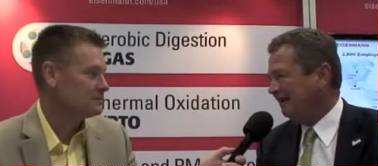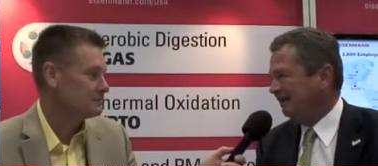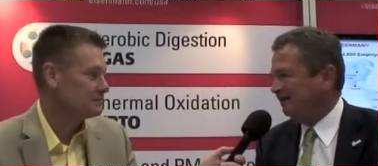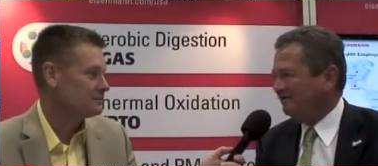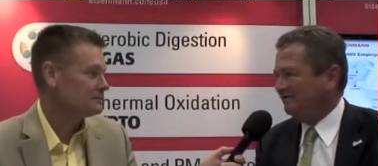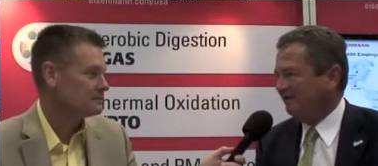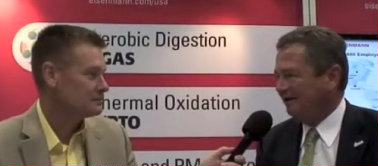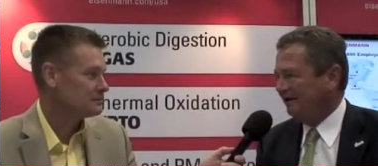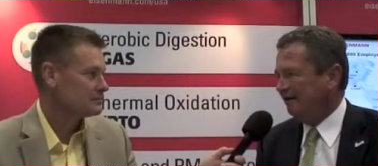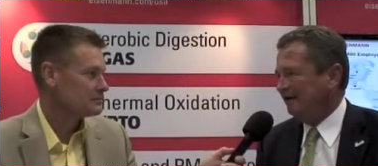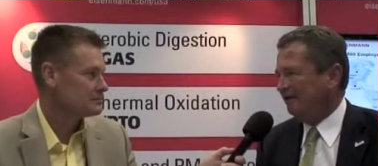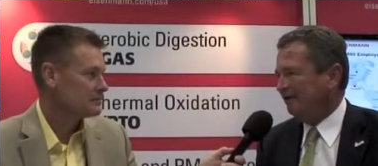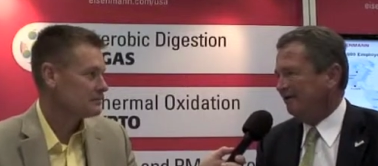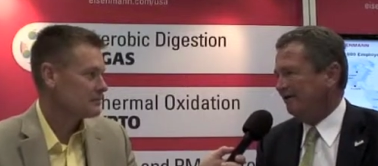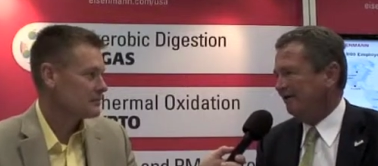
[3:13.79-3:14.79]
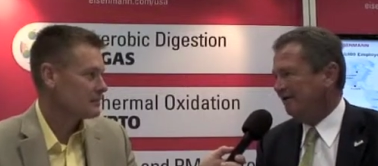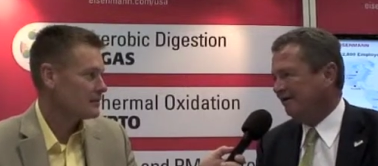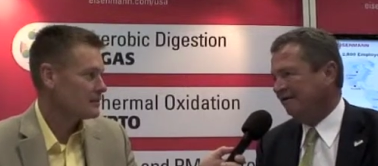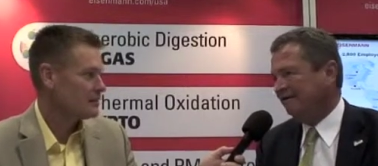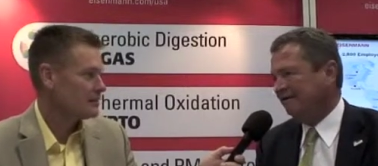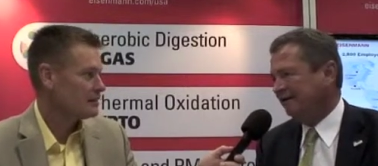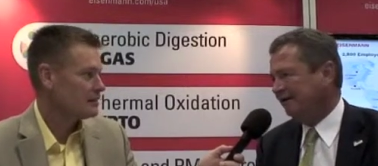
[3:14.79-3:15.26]
Speaker 1: it's going to
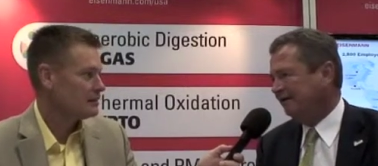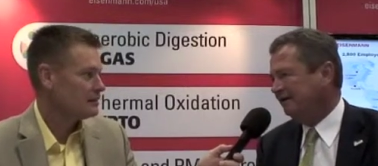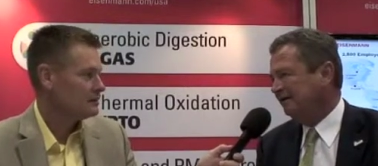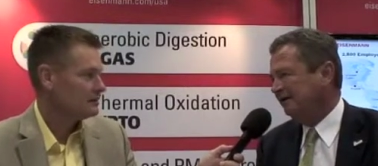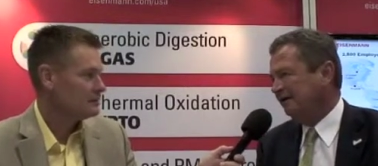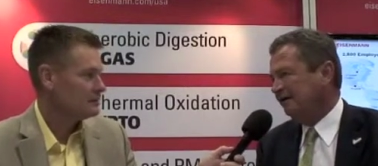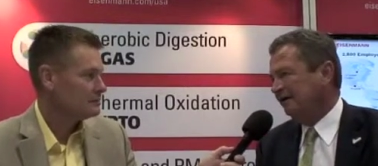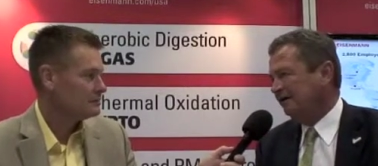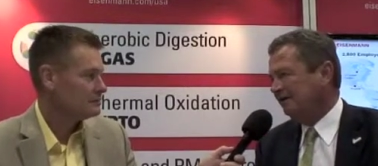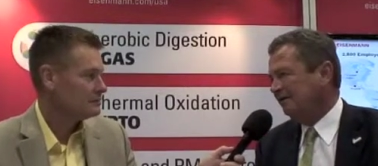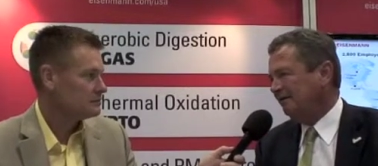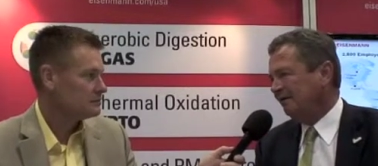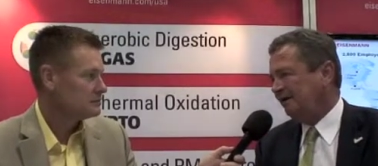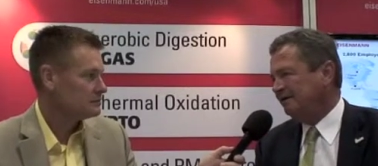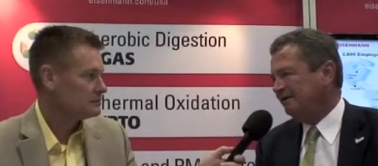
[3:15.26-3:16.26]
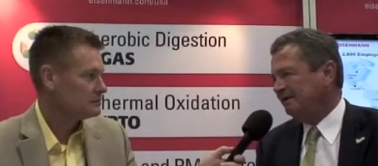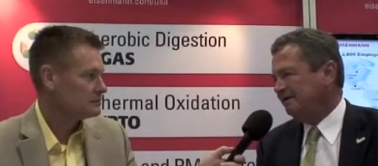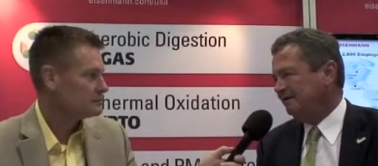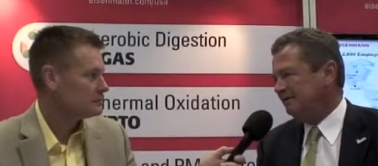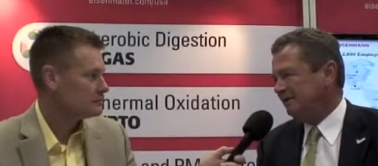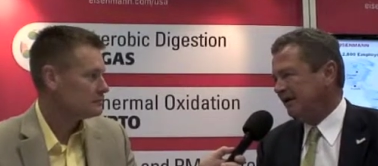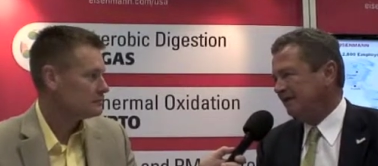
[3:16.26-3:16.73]
occur. And you know, I think
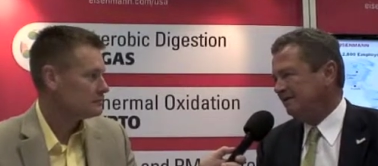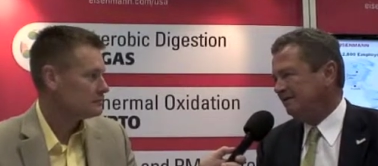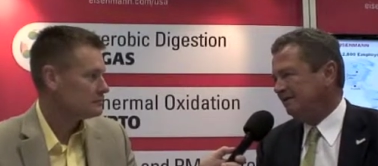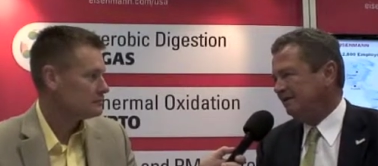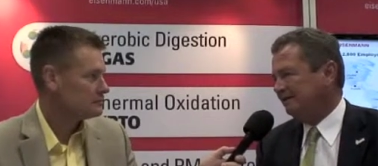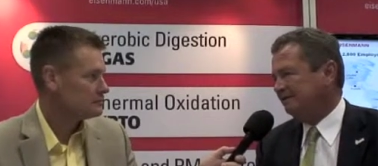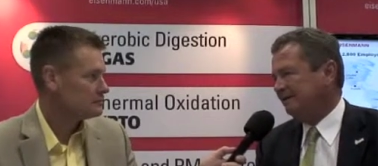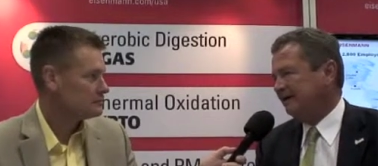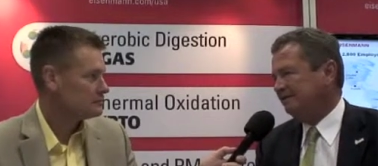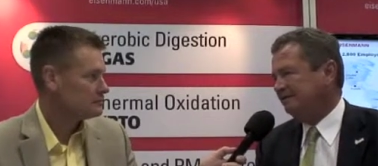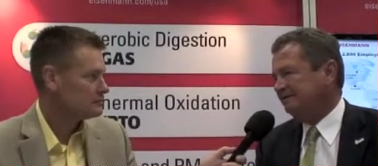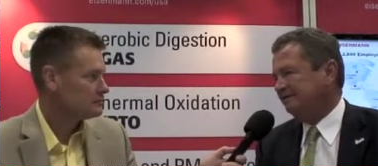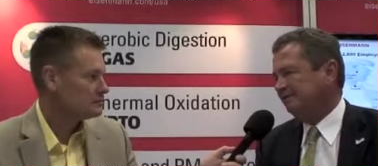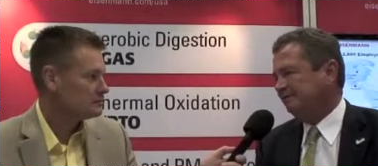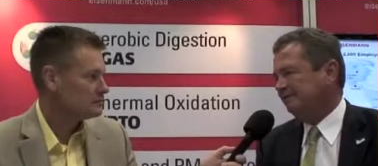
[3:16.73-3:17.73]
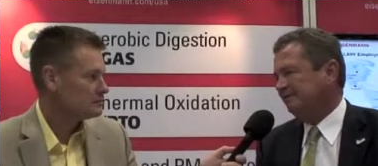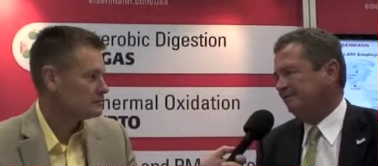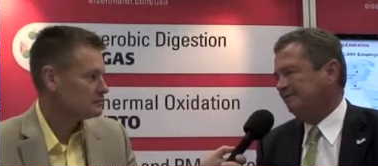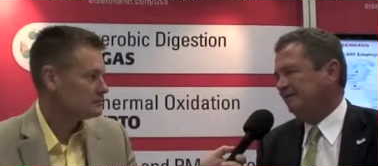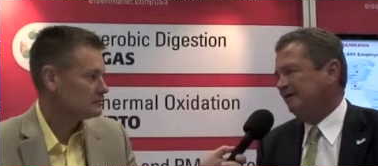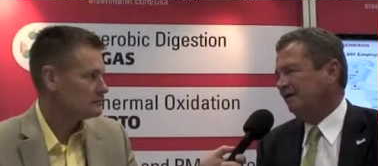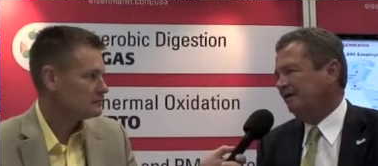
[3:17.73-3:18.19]
the debate will get around
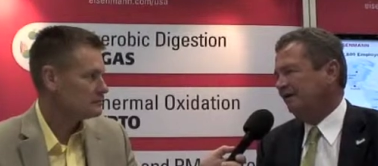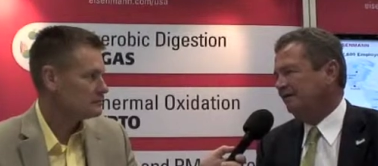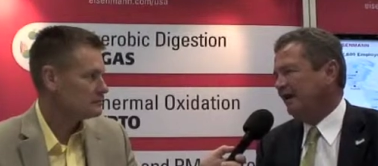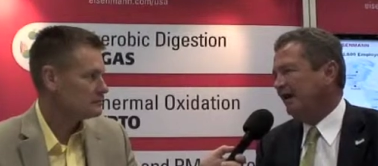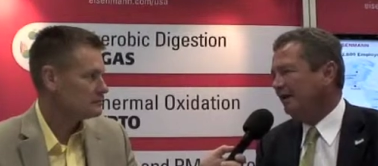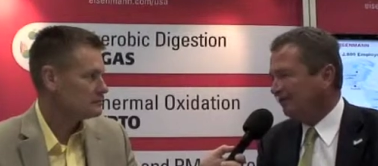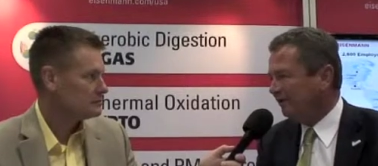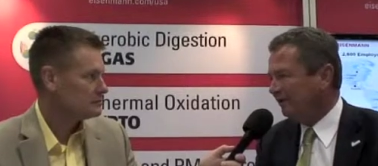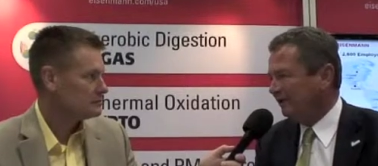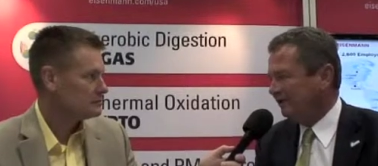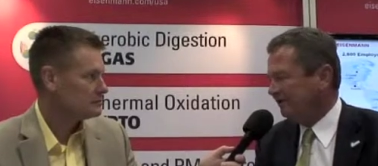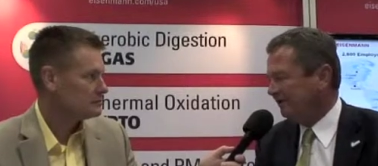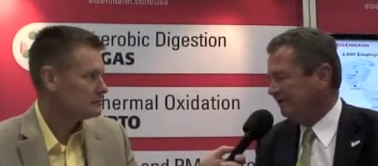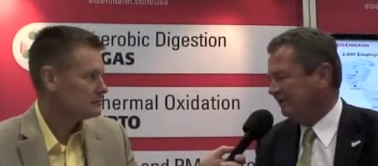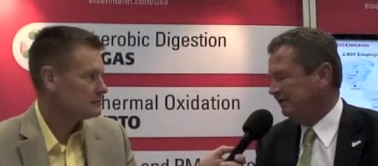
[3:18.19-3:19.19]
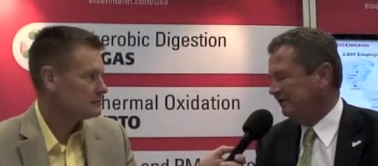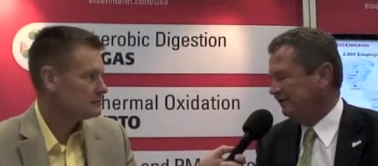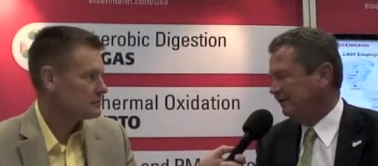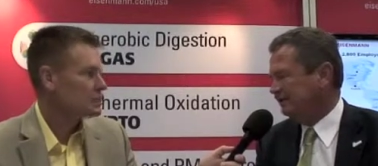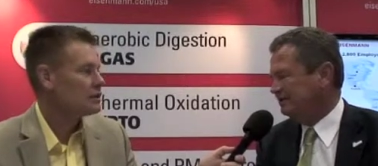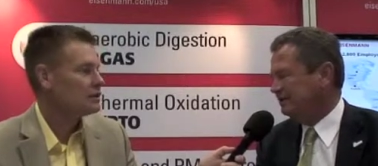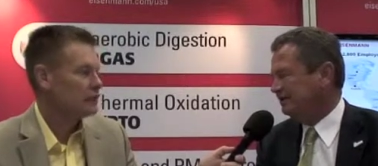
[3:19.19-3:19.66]
to uh, equity within the
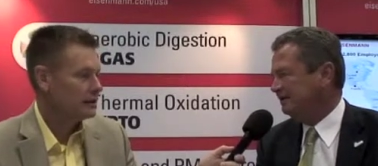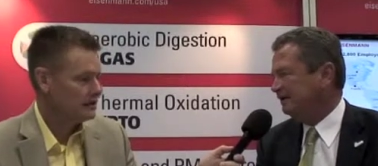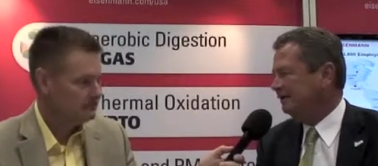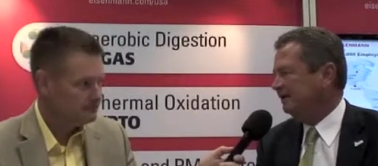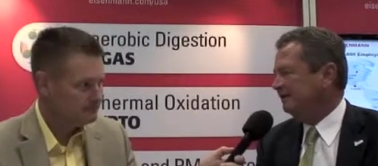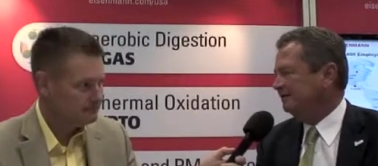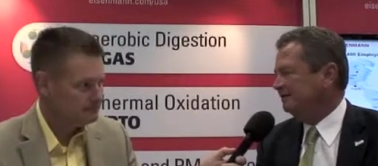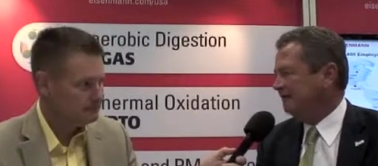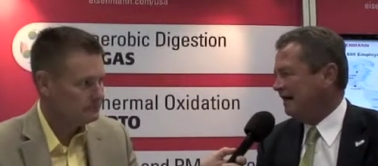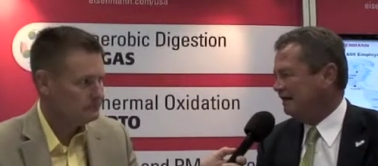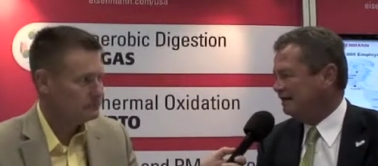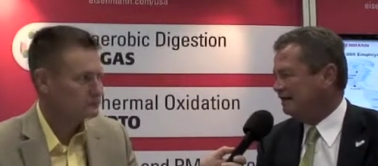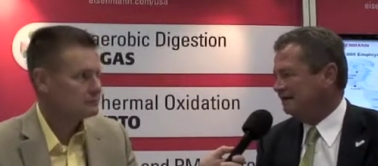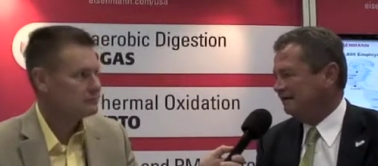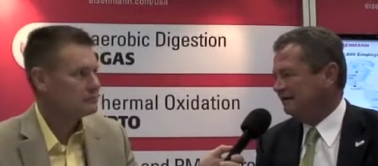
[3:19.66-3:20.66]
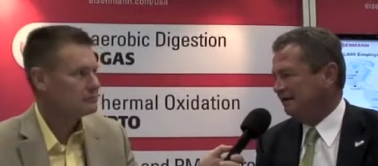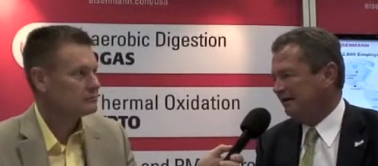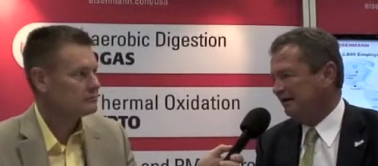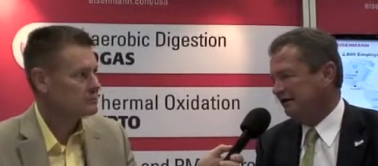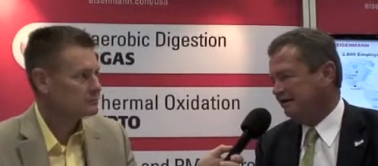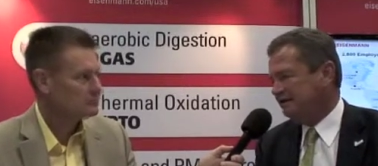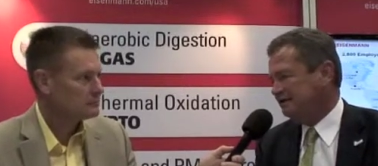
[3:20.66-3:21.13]
energy tax
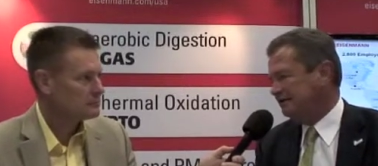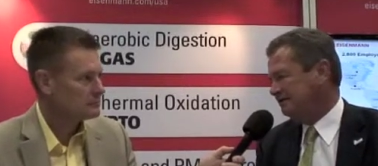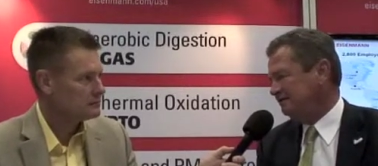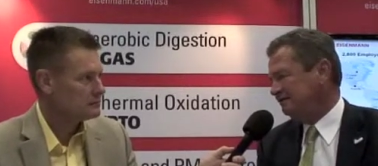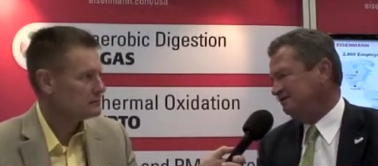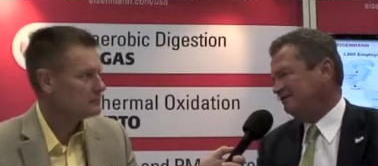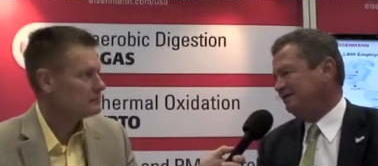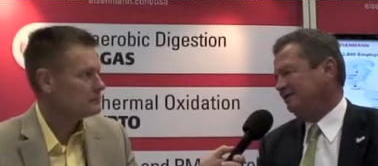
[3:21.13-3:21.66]
uh, issues.